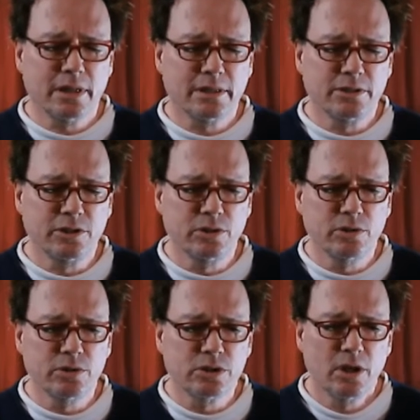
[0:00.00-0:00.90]

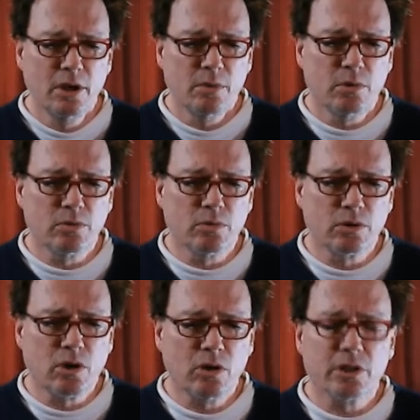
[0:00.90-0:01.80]
use, we'll
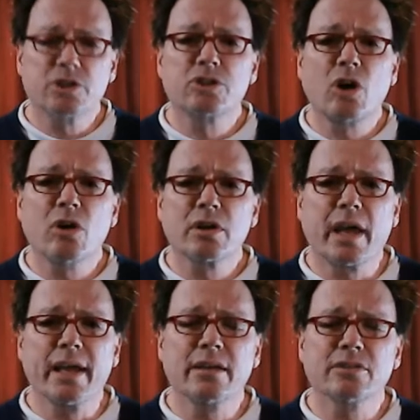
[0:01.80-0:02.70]
call it
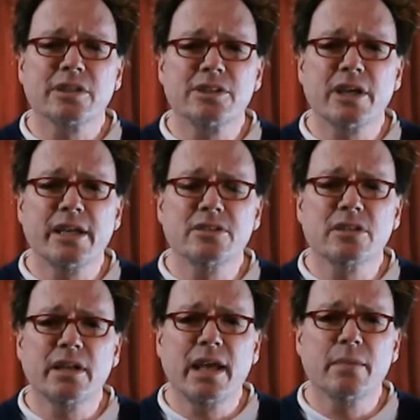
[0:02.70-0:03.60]
Stargate because they change
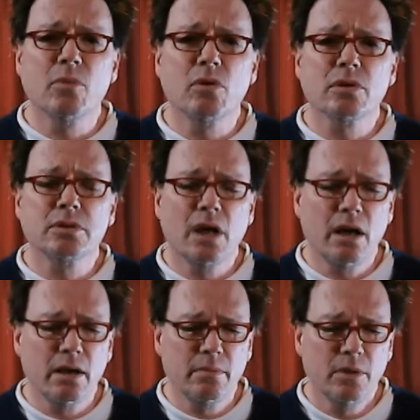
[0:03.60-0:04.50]
the name all the
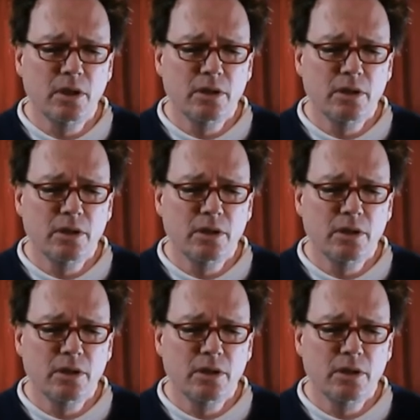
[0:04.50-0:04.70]
time.